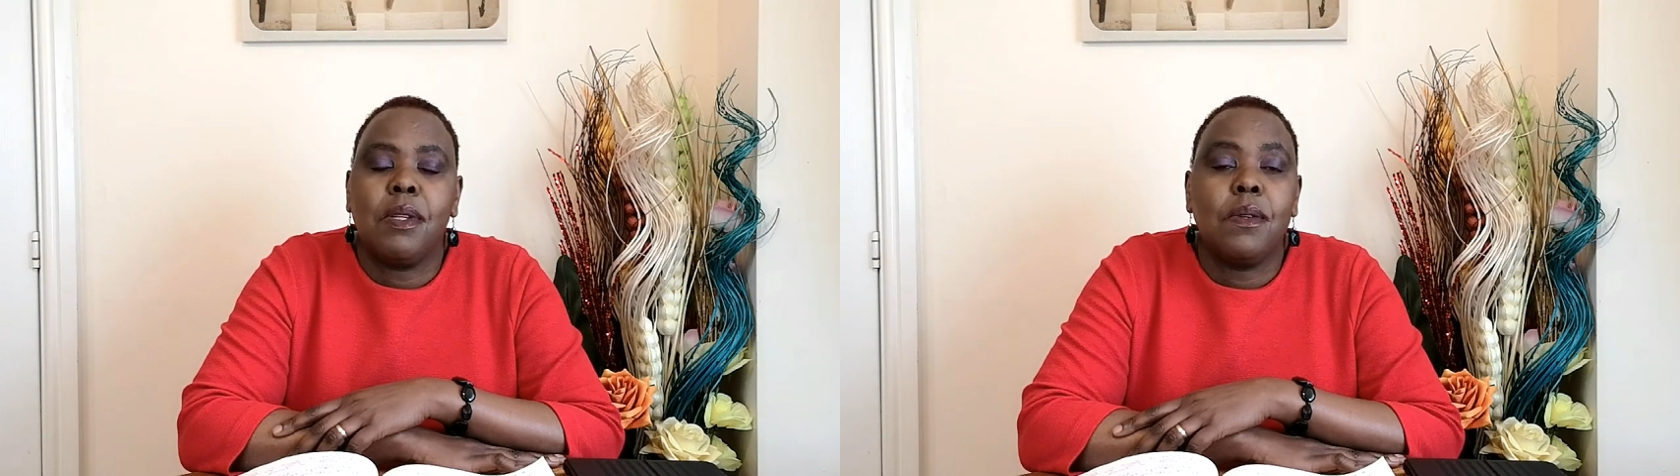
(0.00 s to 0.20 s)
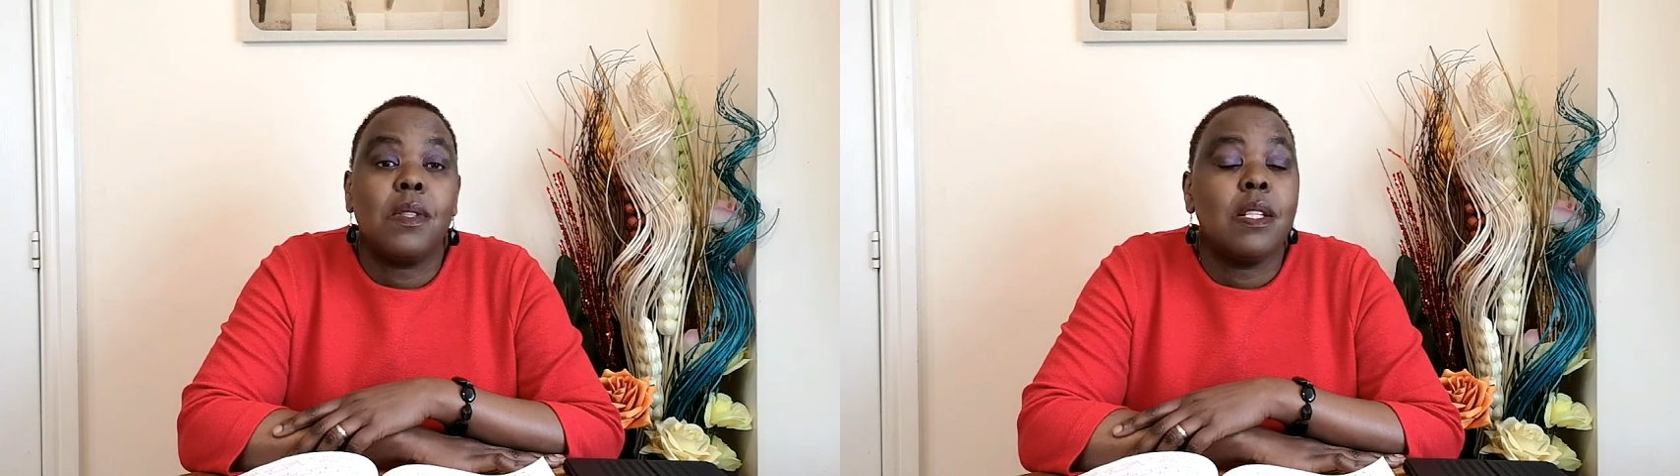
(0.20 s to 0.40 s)

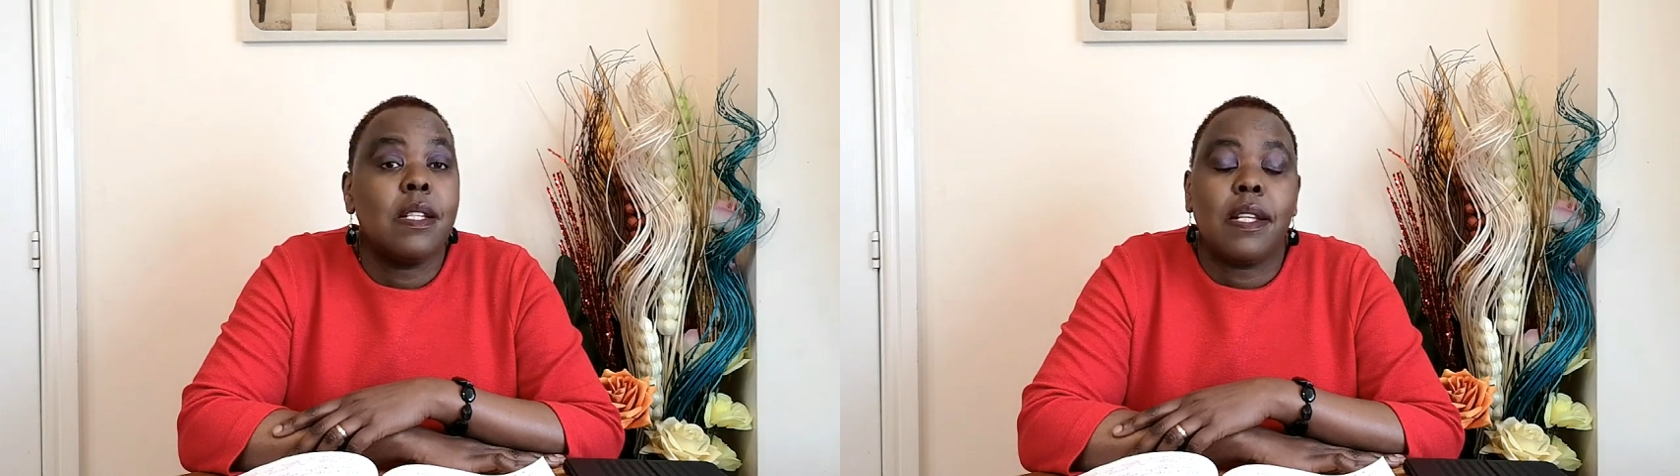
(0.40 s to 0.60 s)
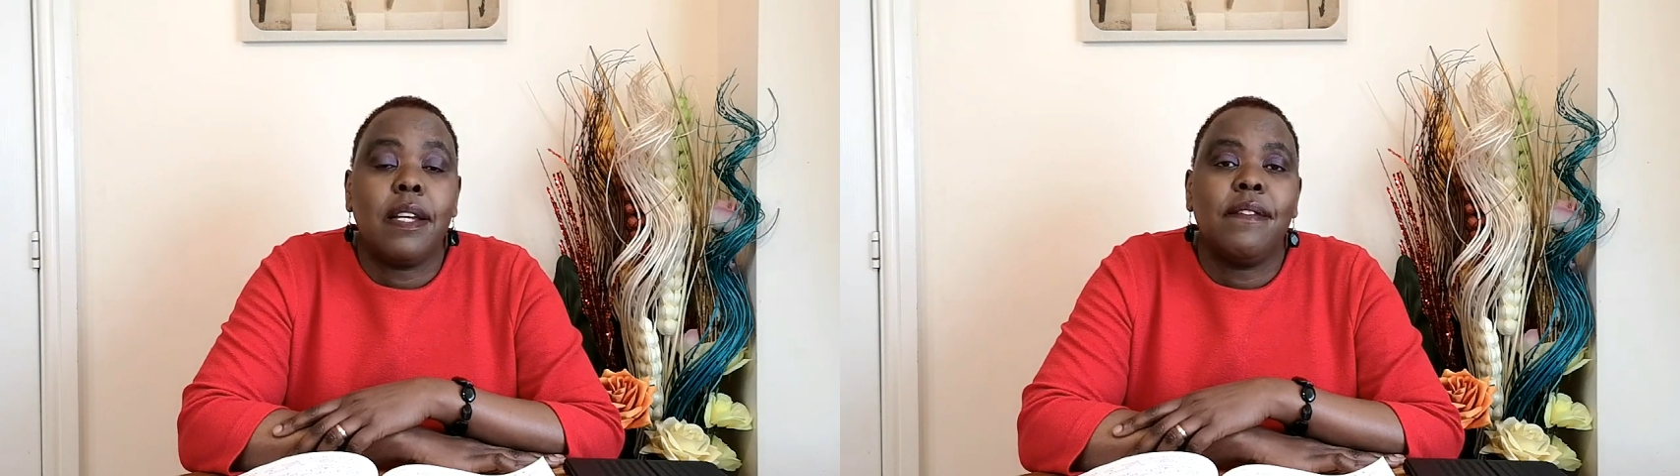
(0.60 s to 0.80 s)
because this
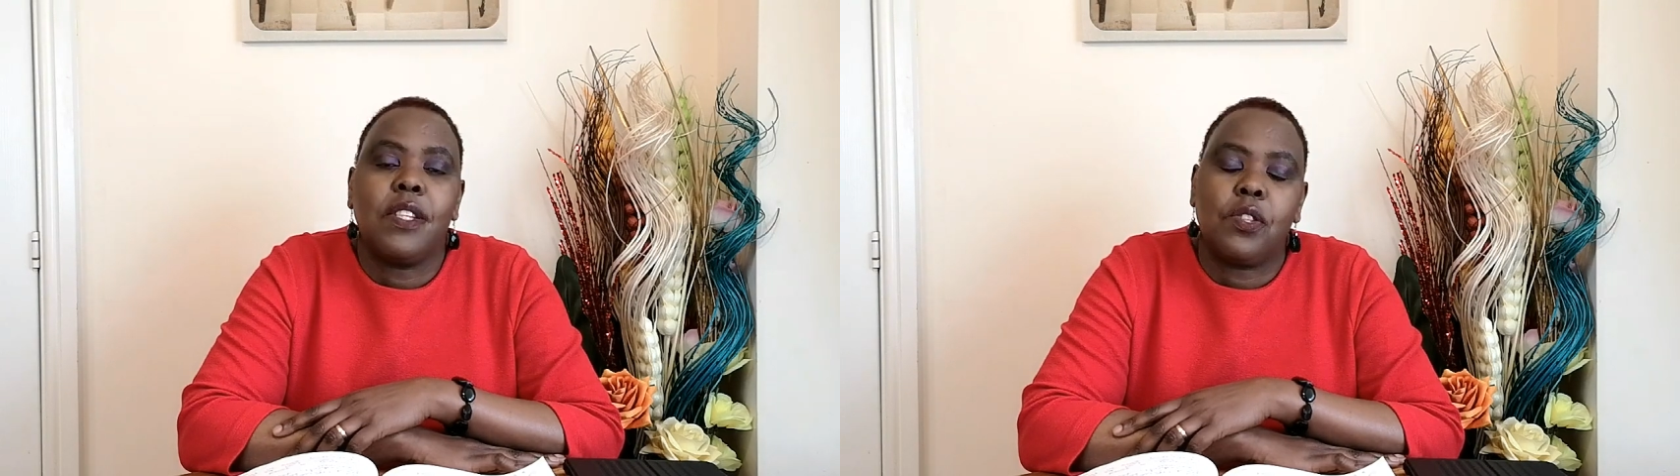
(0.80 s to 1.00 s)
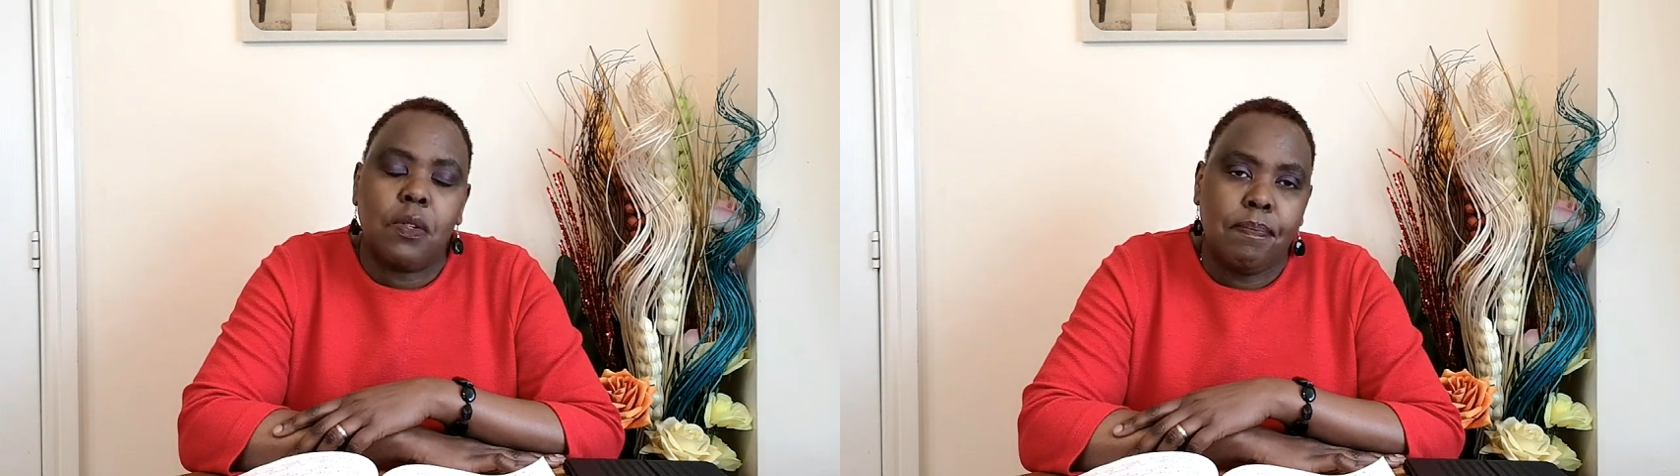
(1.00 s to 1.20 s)
is a
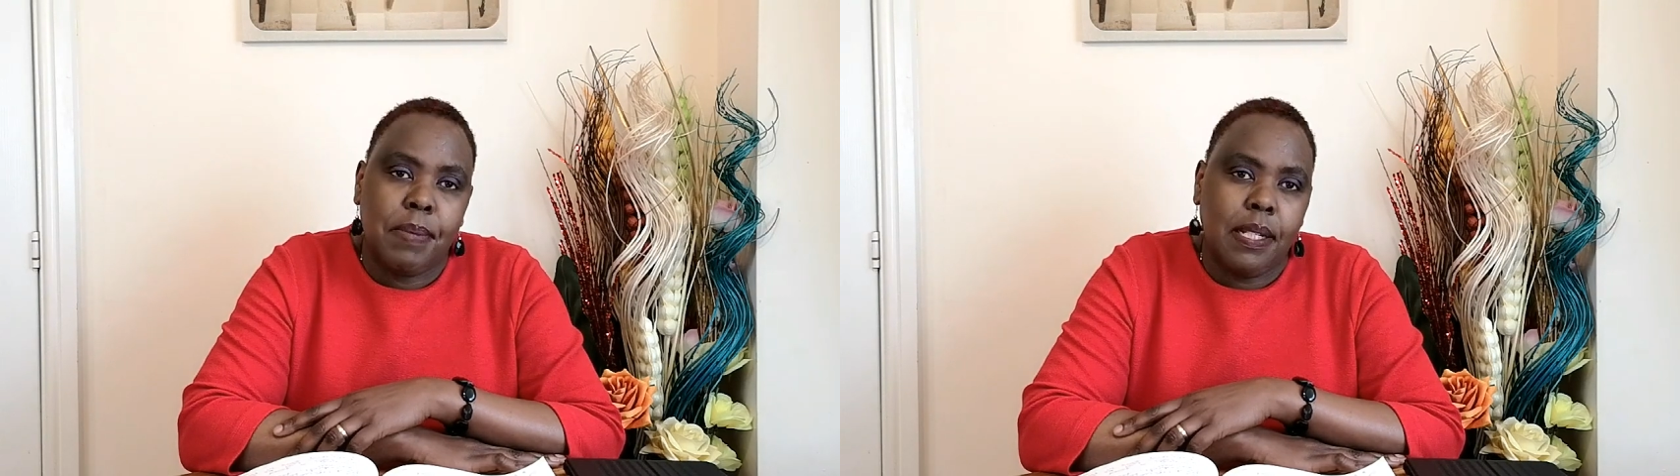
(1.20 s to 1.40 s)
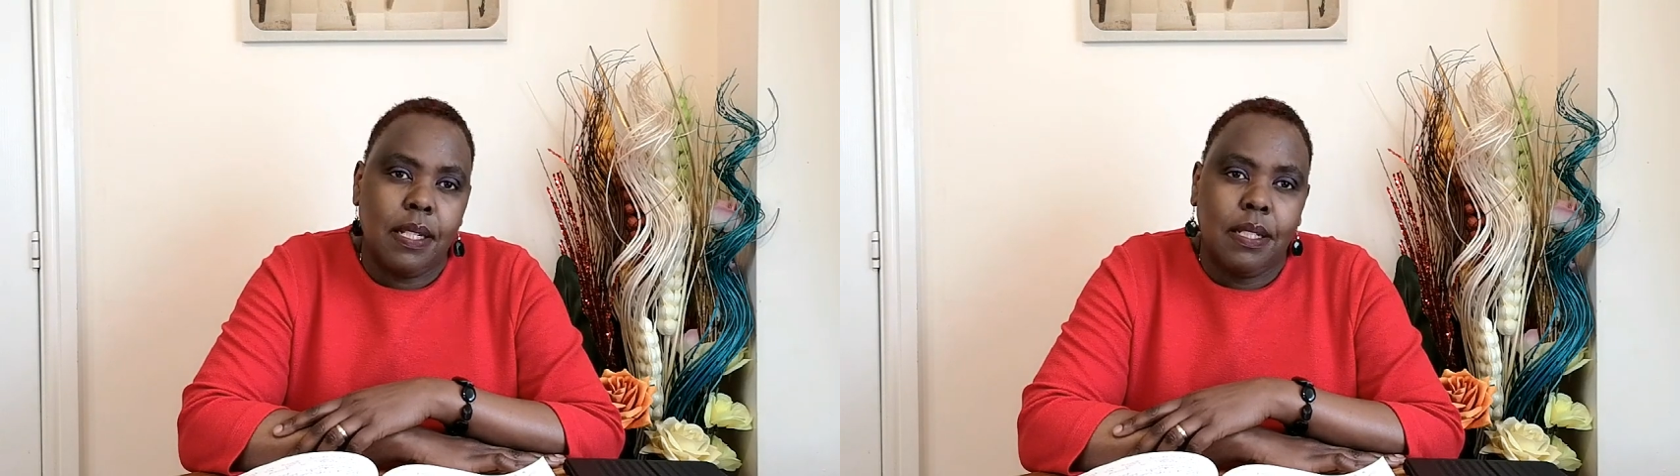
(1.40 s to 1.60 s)
heavy
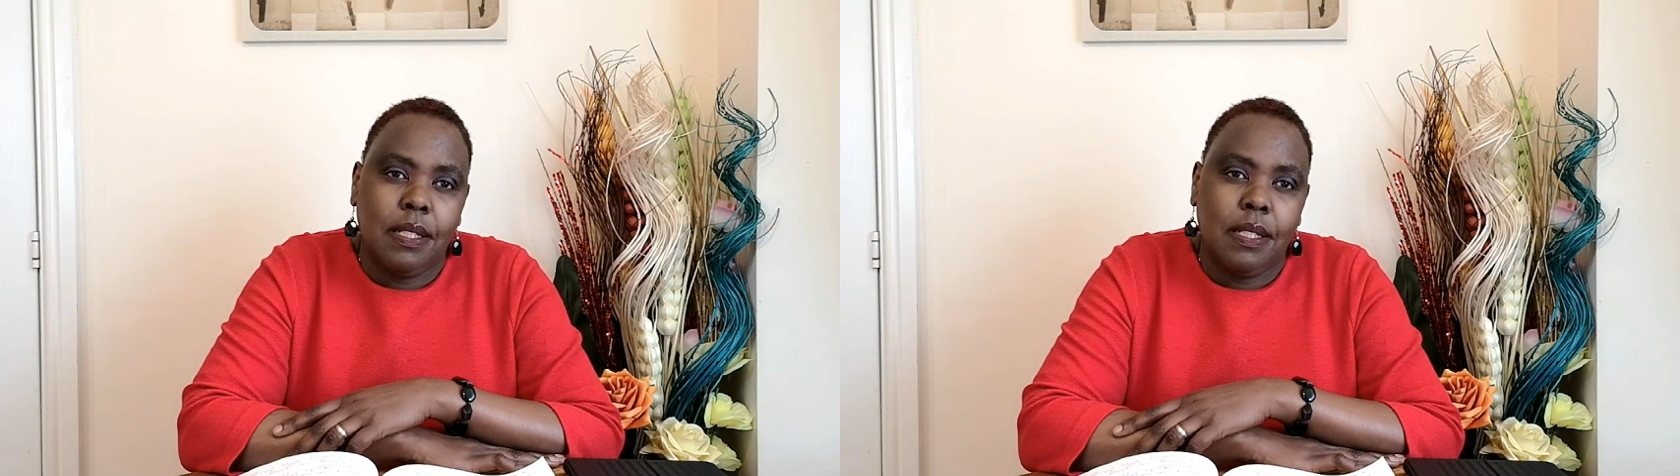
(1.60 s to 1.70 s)
topic.